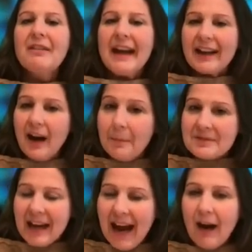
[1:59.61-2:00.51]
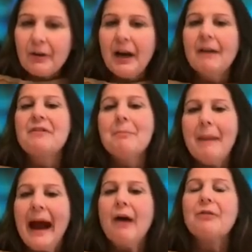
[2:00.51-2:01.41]
that comes out of the
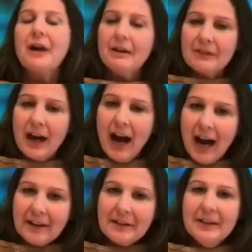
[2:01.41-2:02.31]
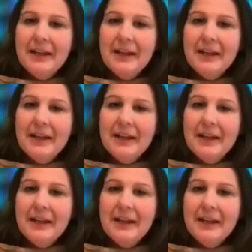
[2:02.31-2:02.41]
mouth of God